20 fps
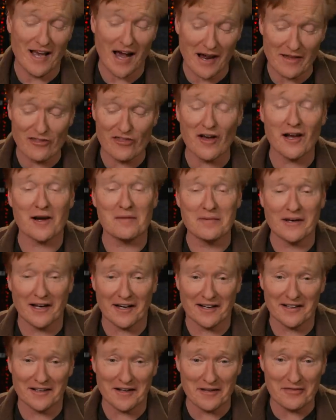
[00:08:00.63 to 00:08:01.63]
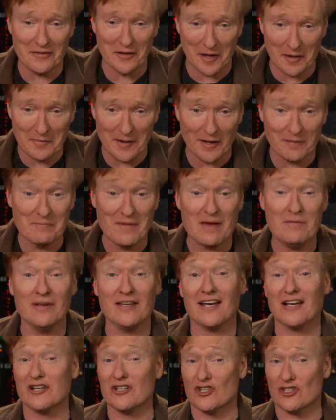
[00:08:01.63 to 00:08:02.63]
I thought about it. I thought about maybe
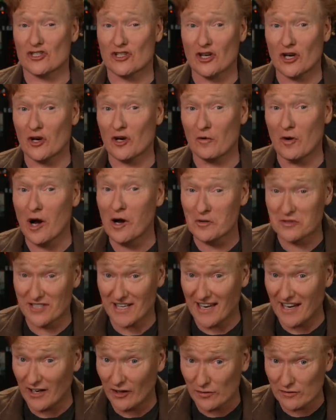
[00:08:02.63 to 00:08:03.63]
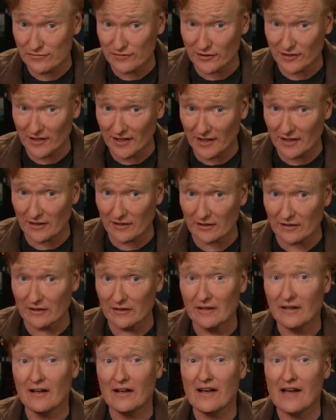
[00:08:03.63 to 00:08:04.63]
I could just go to a hotel for a year
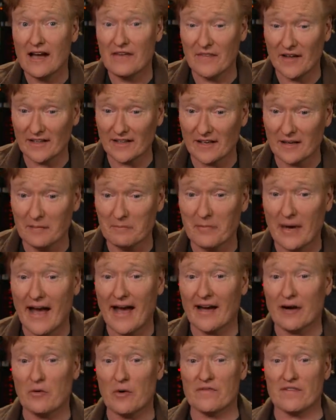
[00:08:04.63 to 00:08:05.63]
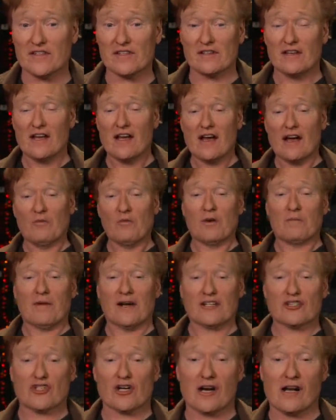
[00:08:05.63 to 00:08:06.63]
and then come back when the when my
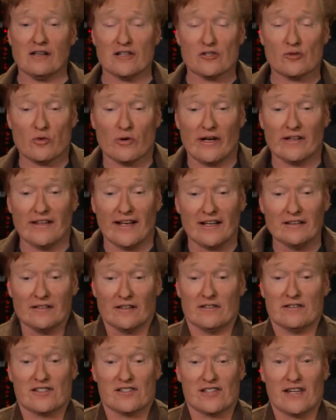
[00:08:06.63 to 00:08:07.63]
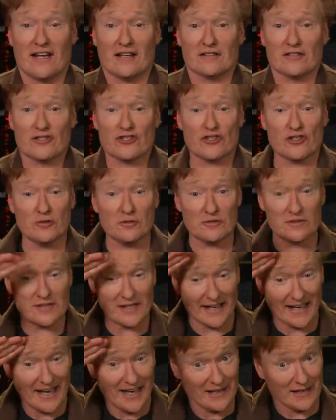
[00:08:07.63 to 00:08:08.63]
child is wearing like a little sailor suit and it's
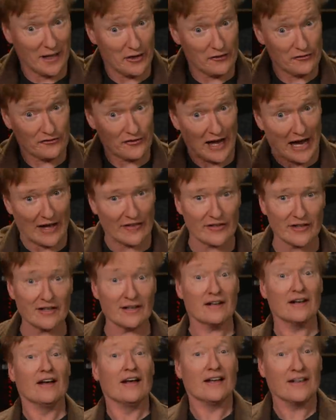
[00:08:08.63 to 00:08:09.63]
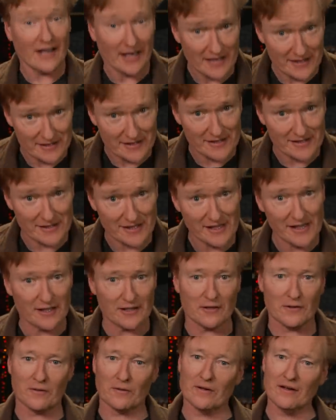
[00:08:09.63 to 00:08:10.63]
like, "Hello, father. Nice to see
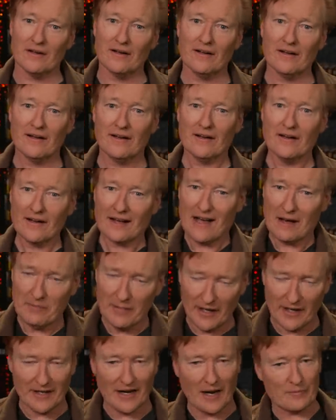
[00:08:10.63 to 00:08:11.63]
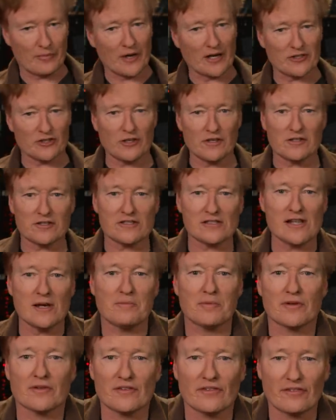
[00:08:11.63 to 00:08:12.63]
you. Come in. I brought you your
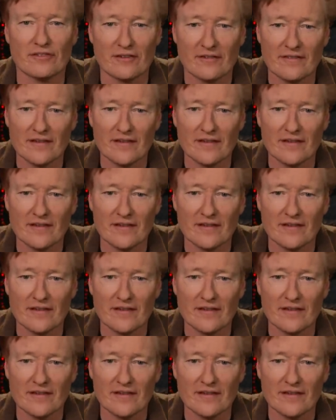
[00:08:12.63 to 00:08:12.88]
slippers."